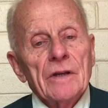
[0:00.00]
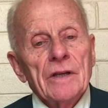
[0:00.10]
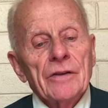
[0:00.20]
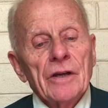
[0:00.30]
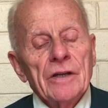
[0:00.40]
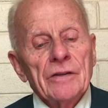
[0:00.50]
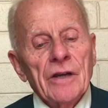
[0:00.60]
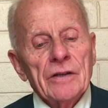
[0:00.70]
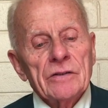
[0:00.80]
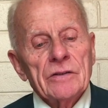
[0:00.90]
in
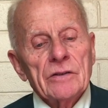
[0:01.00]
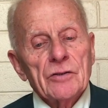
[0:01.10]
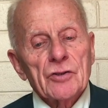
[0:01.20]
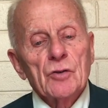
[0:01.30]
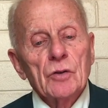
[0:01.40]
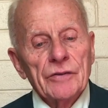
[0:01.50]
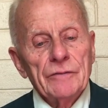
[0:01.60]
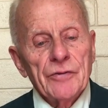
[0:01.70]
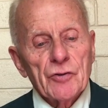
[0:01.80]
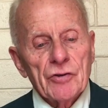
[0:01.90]
that School of
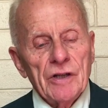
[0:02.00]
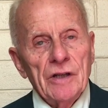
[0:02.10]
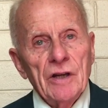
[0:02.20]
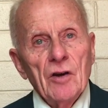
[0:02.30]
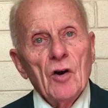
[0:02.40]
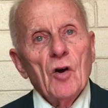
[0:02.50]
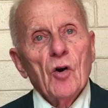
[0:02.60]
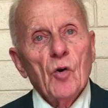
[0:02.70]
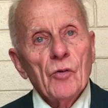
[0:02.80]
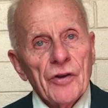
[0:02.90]
Infantry,
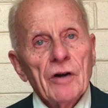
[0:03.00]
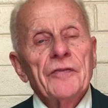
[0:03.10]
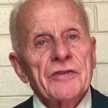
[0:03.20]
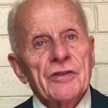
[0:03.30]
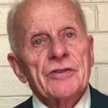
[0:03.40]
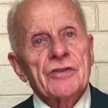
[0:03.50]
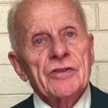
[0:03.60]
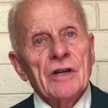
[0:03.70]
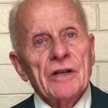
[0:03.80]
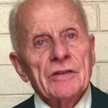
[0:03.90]
all the officers
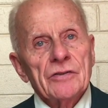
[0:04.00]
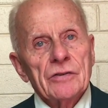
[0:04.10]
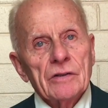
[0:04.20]
and